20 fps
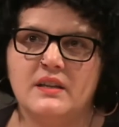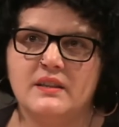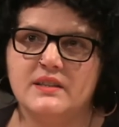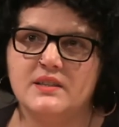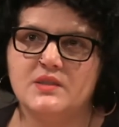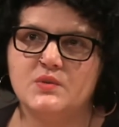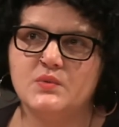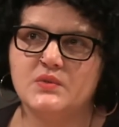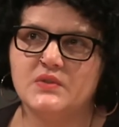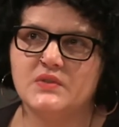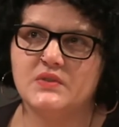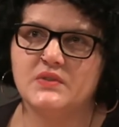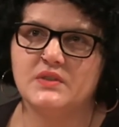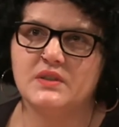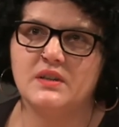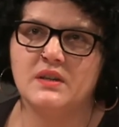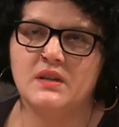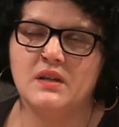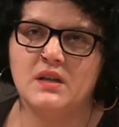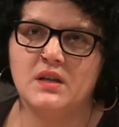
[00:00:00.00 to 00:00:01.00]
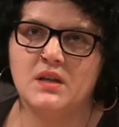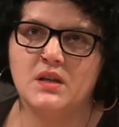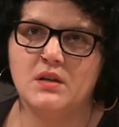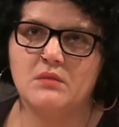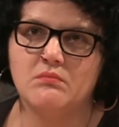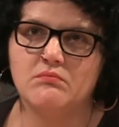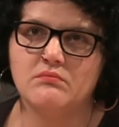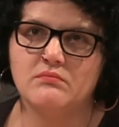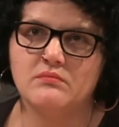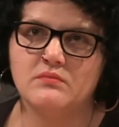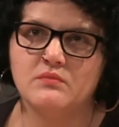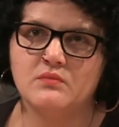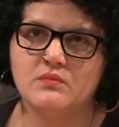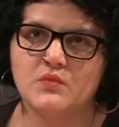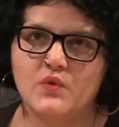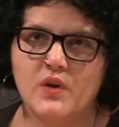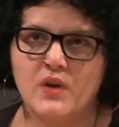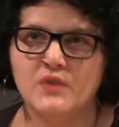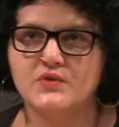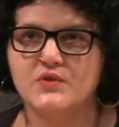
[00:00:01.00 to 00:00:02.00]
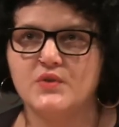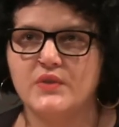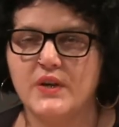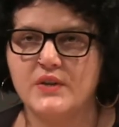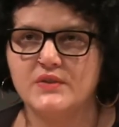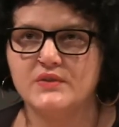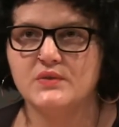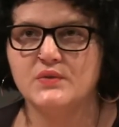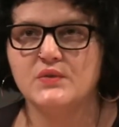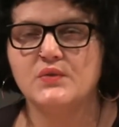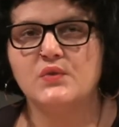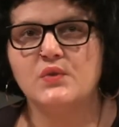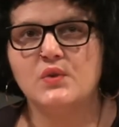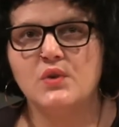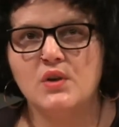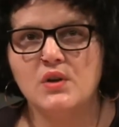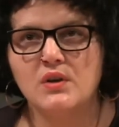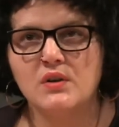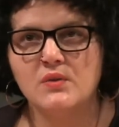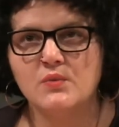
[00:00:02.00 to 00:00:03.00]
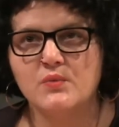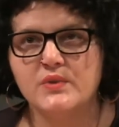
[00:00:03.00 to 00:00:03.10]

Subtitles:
This was around 2004.